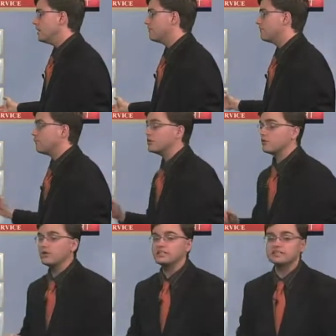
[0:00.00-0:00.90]
40
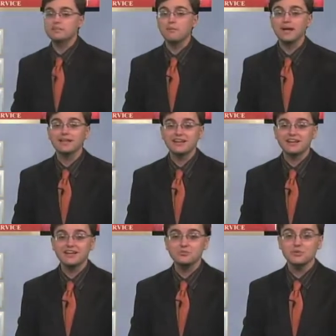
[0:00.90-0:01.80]
degrees by late
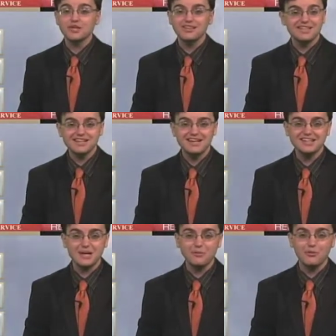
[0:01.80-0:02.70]
next week. That's not a
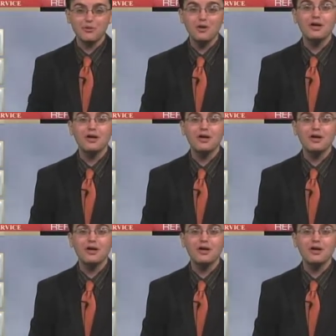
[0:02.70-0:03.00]
typo.